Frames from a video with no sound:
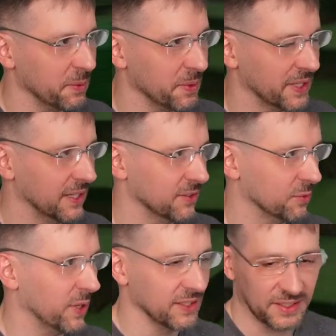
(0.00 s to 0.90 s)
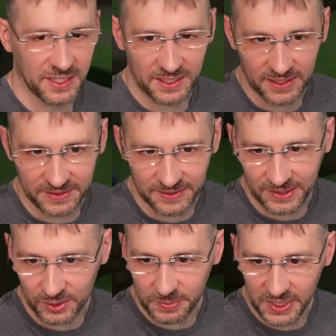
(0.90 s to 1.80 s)
been working on this week is getting the
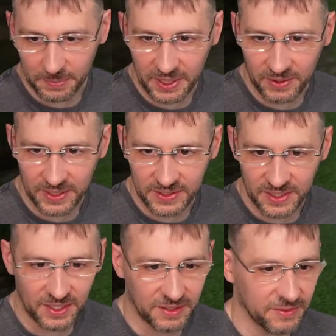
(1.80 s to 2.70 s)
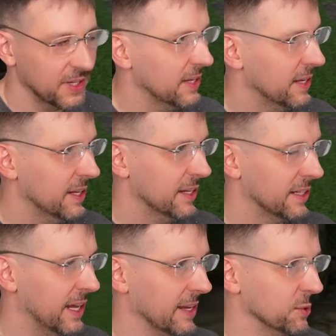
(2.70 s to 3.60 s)
gloomy appearance of
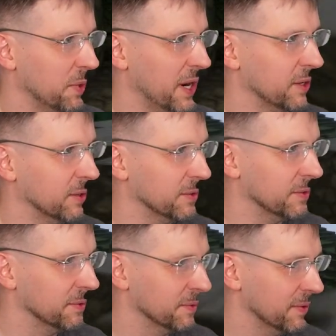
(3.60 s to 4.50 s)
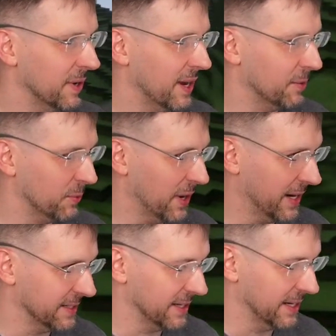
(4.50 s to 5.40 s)
CastleMiner
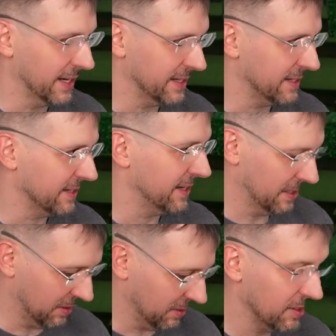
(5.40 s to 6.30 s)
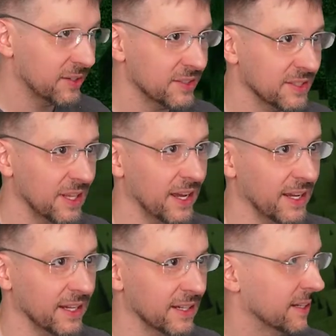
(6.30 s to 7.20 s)
right. And it looks
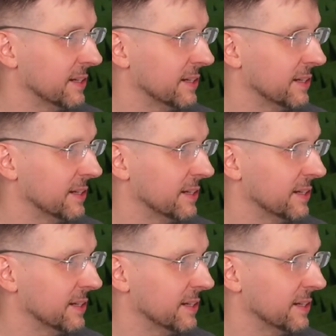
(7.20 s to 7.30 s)
like,